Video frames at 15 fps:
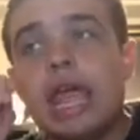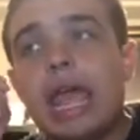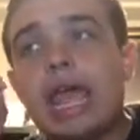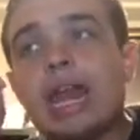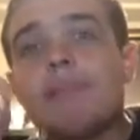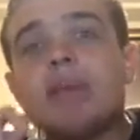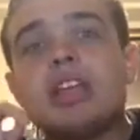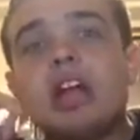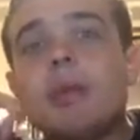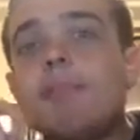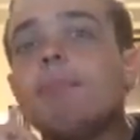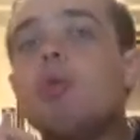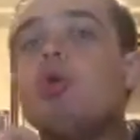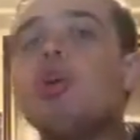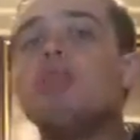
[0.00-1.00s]
And I've become
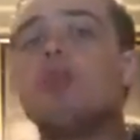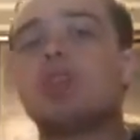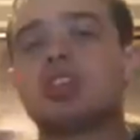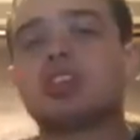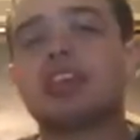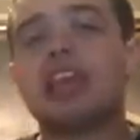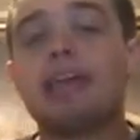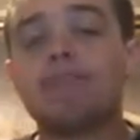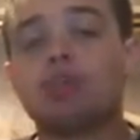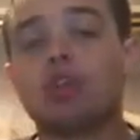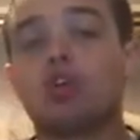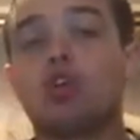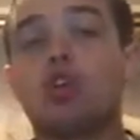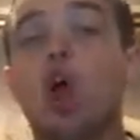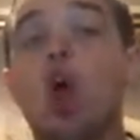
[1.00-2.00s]
more and more
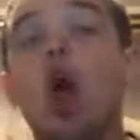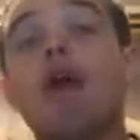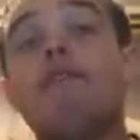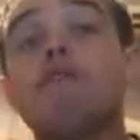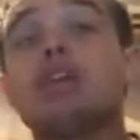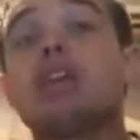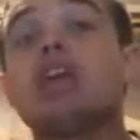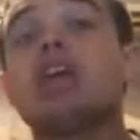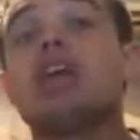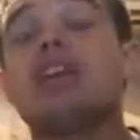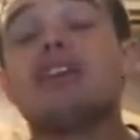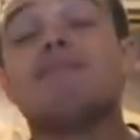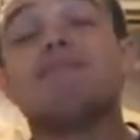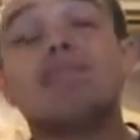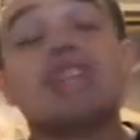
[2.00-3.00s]
skeptical of it
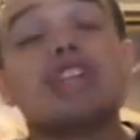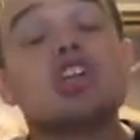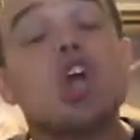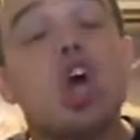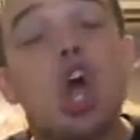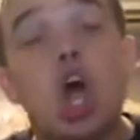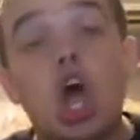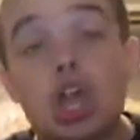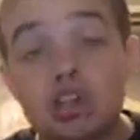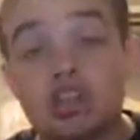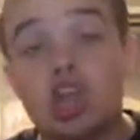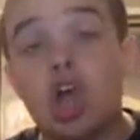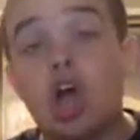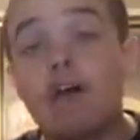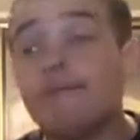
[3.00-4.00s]

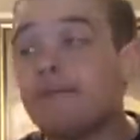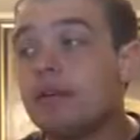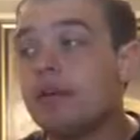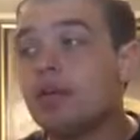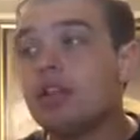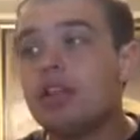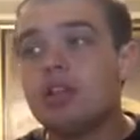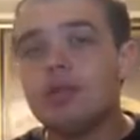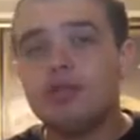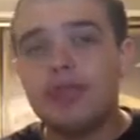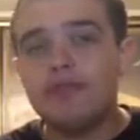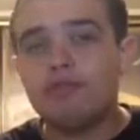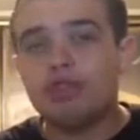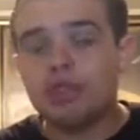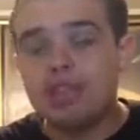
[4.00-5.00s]
because of...
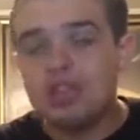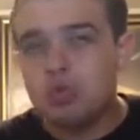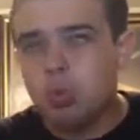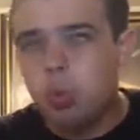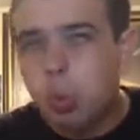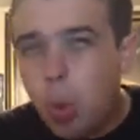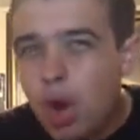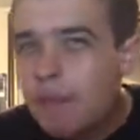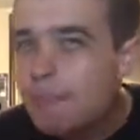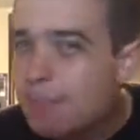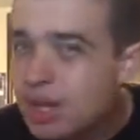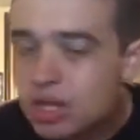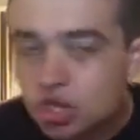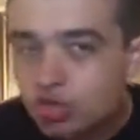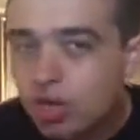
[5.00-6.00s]
they've released one
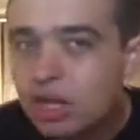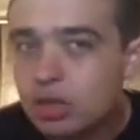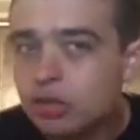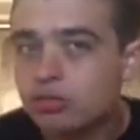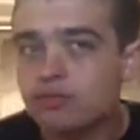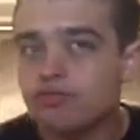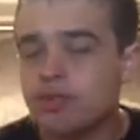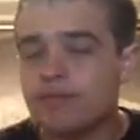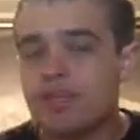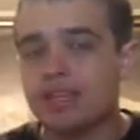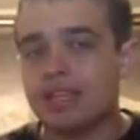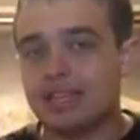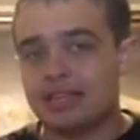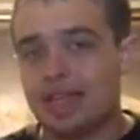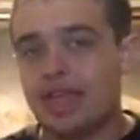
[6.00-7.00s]
big trailer
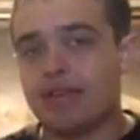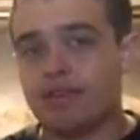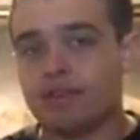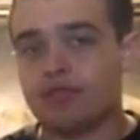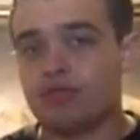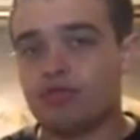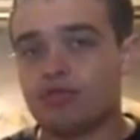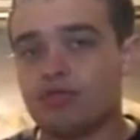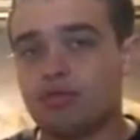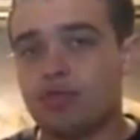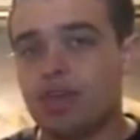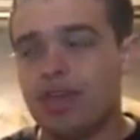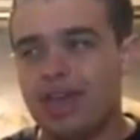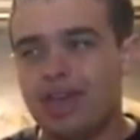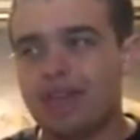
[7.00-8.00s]
revealing characters.
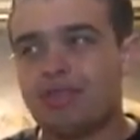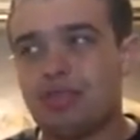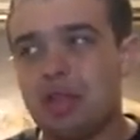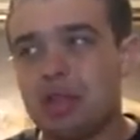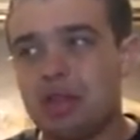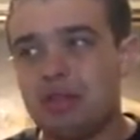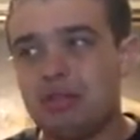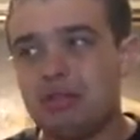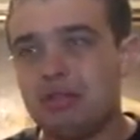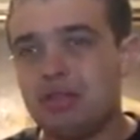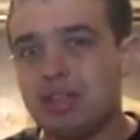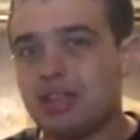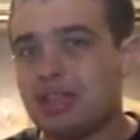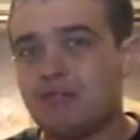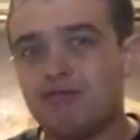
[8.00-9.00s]
And I thought,
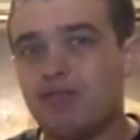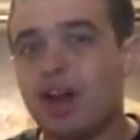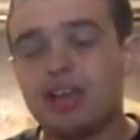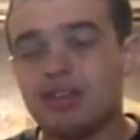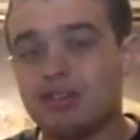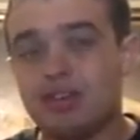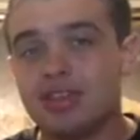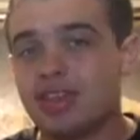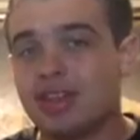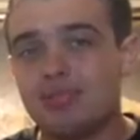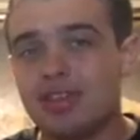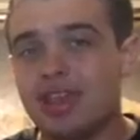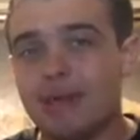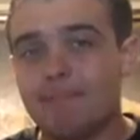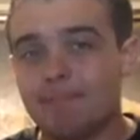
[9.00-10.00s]
this roster isn't going to
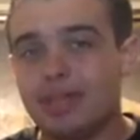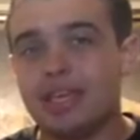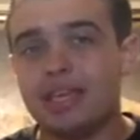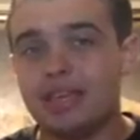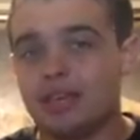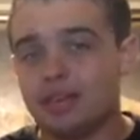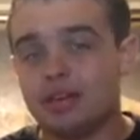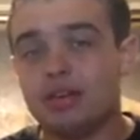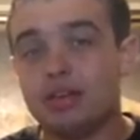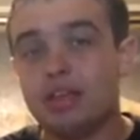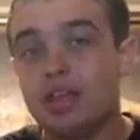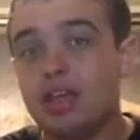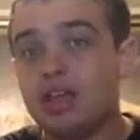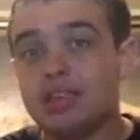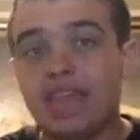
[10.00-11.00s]
be that big, is it?
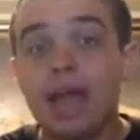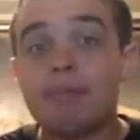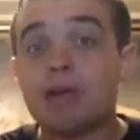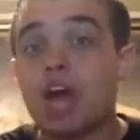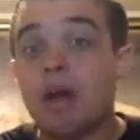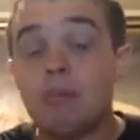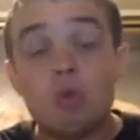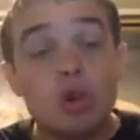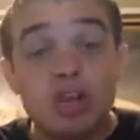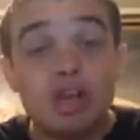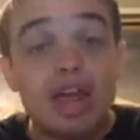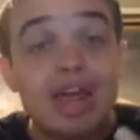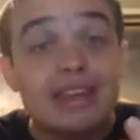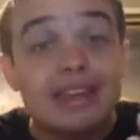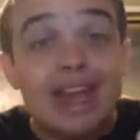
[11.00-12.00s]
Capcom
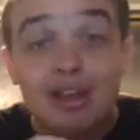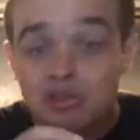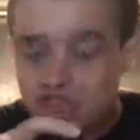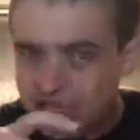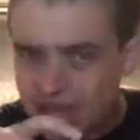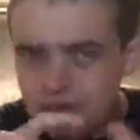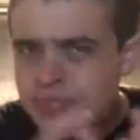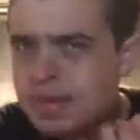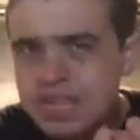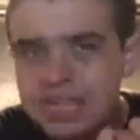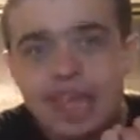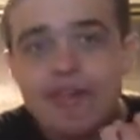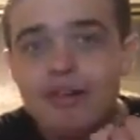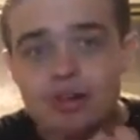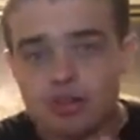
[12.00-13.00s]
wouldn't announce how many
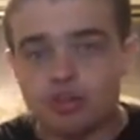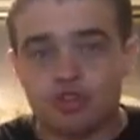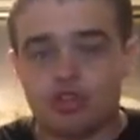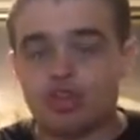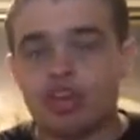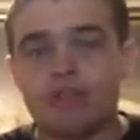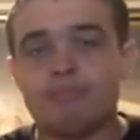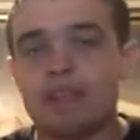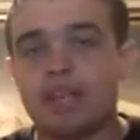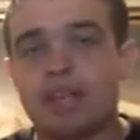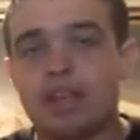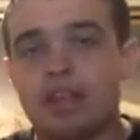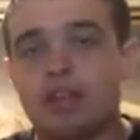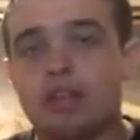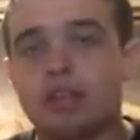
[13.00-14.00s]
characters are going to be
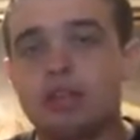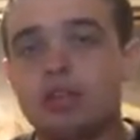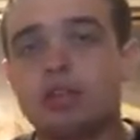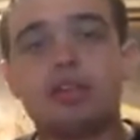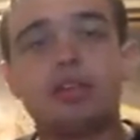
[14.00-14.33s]
in it.